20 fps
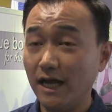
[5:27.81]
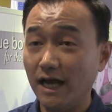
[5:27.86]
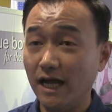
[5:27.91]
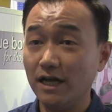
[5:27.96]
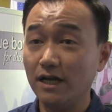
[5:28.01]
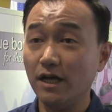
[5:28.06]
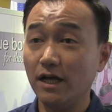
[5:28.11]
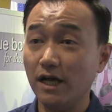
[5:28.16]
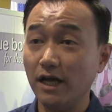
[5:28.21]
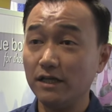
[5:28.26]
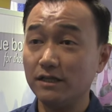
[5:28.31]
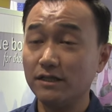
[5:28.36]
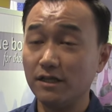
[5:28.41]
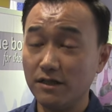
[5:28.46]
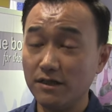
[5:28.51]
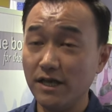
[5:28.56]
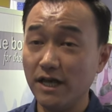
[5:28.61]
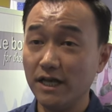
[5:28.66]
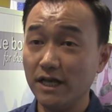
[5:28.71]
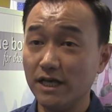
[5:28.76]
And uh, the
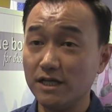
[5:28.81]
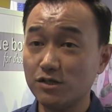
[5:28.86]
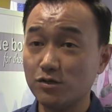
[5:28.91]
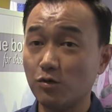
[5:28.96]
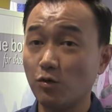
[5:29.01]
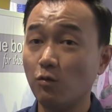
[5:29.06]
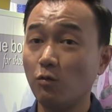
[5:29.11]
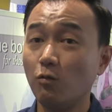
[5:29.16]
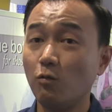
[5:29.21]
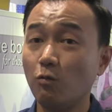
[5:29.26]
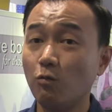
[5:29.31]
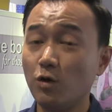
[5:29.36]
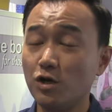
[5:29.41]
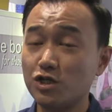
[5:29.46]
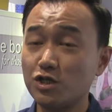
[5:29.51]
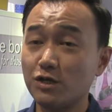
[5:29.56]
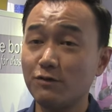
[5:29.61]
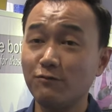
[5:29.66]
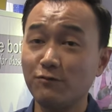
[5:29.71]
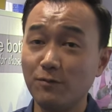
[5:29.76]
thing is,
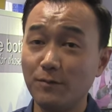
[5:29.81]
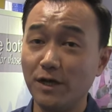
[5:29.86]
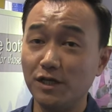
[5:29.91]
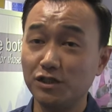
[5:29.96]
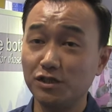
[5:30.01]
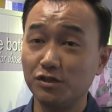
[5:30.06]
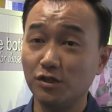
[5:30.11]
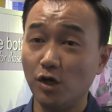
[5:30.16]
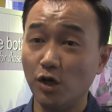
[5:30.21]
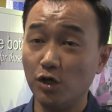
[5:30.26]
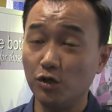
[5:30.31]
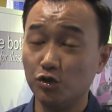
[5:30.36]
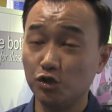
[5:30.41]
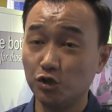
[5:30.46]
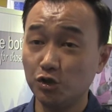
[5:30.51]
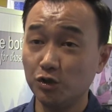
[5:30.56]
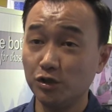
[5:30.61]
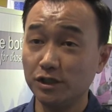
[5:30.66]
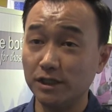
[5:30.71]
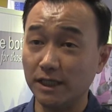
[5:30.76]
which information are you
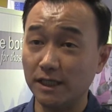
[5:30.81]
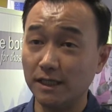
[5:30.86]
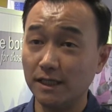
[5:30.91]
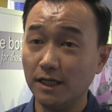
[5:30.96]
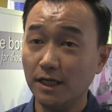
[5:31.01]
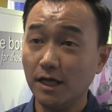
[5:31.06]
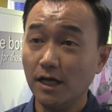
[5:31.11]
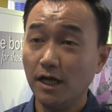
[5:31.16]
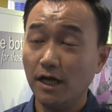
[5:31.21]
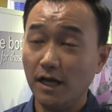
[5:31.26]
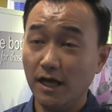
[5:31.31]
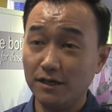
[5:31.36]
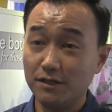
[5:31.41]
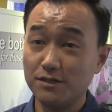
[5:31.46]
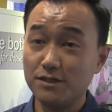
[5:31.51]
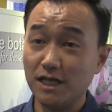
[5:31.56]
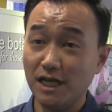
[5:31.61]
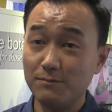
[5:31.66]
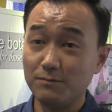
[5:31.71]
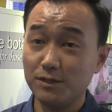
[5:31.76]
choosing? At
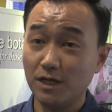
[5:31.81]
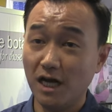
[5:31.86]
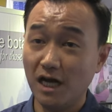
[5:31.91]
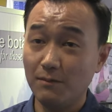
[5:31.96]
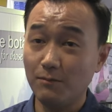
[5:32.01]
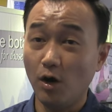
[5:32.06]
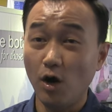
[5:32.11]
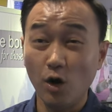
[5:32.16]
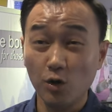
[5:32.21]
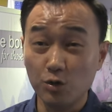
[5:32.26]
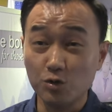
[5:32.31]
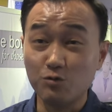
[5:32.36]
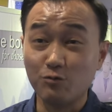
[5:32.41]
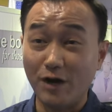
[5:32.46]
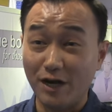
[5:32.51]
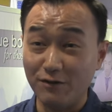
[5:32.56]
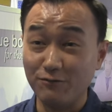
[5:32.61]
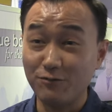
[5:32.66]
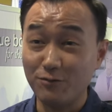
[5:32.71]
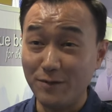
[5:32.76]
the same time, all those
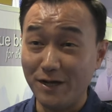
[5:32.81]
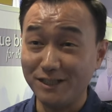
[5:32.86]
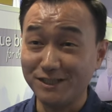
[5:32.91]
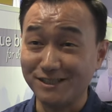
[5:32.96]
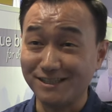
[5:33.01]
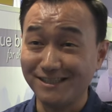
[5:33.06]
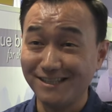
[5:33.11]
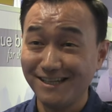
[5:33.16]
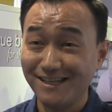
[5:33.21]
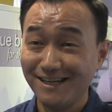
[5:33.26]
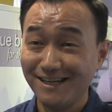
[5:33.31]
right information.